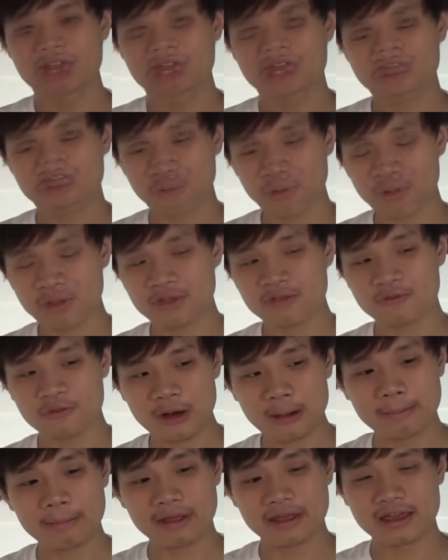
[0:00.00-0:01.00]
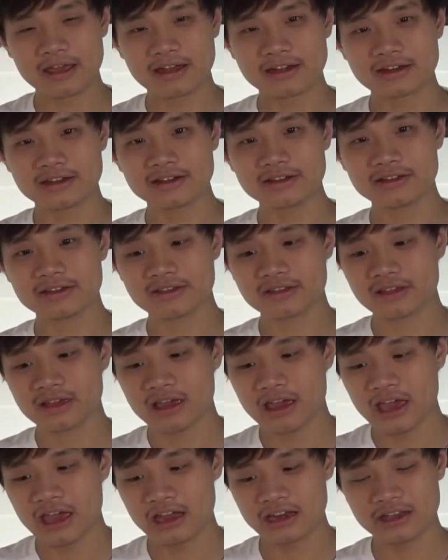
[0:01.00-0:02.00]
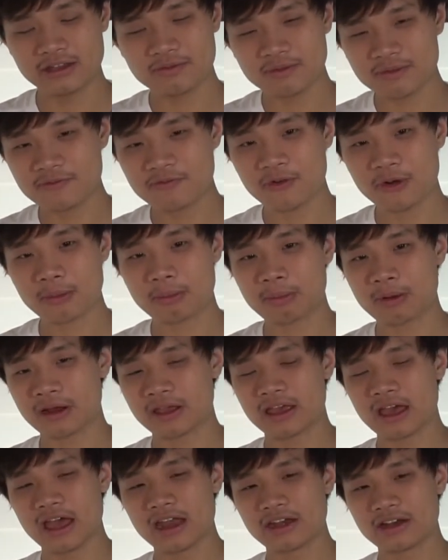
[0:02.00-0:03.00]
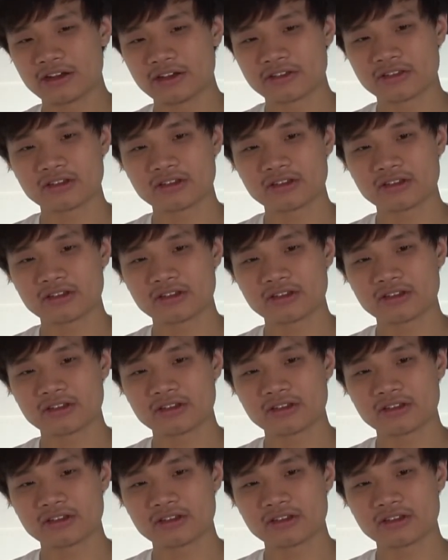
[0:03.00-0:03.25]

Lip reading: It's really for beginners, and even for beginners,